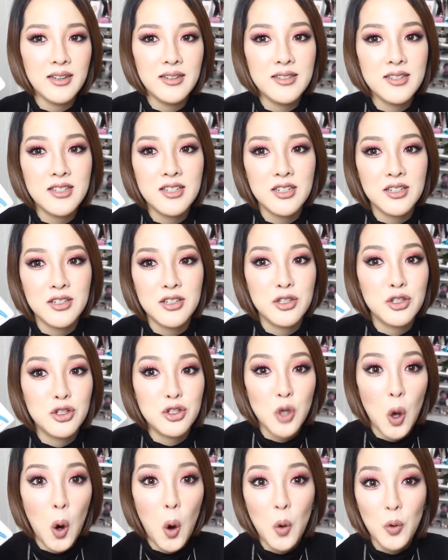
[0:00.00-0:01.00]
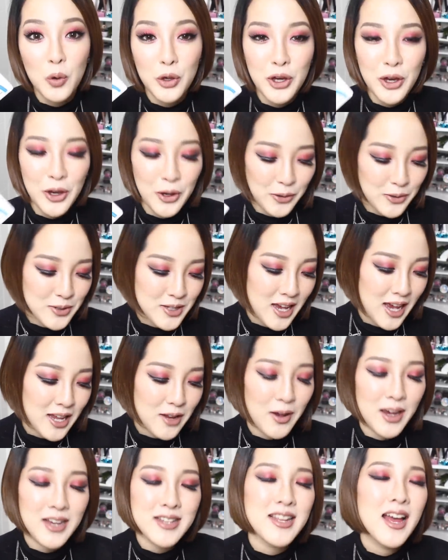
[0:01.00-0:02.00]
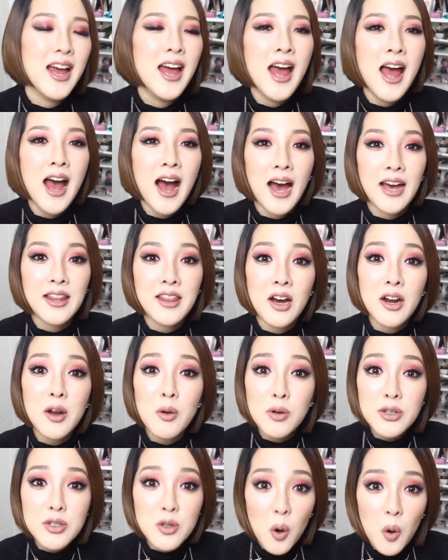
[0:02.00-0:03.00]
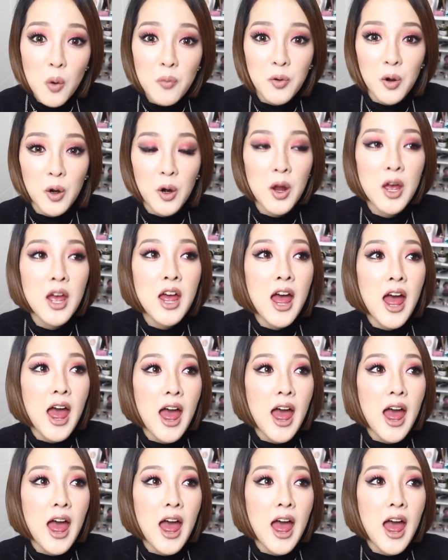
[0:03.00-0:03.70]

is just so cute. Anyways, I thought it was over.